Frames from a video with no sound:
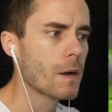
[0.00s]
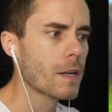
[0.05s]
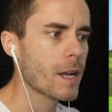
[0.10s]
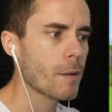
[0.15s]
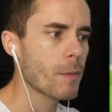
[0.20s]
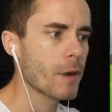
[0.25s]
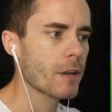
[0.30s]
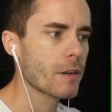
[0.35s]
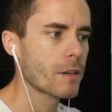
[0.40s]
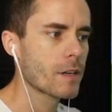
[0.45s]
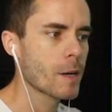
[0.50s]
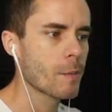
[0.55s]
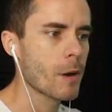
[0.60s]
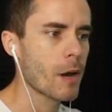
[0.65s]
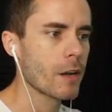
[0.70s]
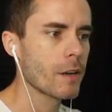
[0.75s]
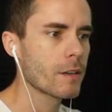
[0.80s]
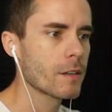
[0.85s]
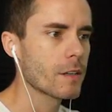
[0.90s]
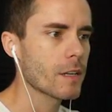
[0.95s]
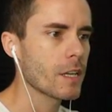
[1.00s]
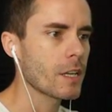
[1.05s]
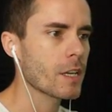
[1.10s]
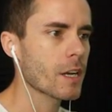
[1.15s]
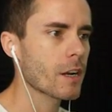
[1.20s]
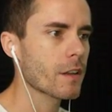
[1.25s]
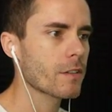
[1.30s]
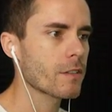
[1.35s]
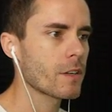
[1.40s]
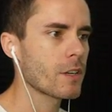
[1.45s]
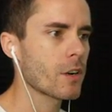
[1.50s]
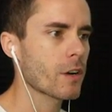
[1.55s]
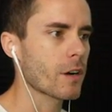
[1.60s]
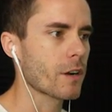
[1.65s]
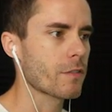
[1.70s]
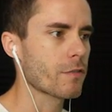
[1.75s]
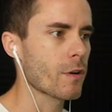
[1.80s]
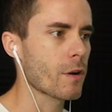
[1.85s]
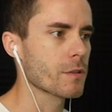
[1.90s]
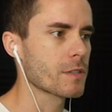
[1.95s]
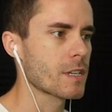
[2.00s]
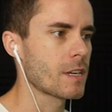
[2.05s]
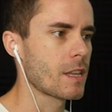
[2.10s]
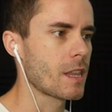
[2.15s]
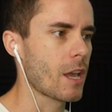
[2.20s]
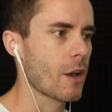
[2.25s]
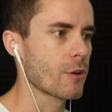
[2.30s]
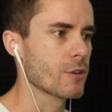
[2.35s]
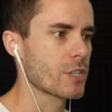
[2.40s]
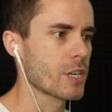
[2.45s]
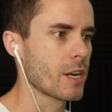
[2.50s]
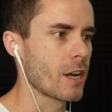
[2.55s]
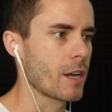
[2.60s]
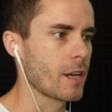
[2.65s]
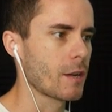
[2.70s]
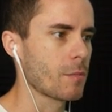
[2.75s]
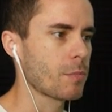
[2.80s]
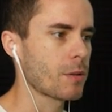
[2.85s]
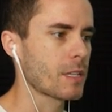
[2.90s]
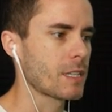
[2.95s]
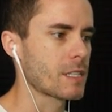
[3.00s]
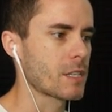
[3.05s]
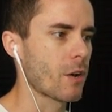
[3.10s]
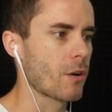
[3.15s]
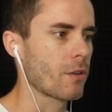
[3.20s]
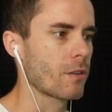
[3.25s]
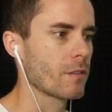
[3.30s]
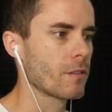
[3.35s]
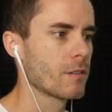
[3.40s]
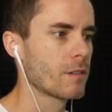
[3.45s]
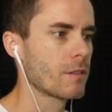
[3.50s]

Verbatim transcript: Come on, come on. You're gonna, you're not gonna throw us into the ocean, are you? Please don't.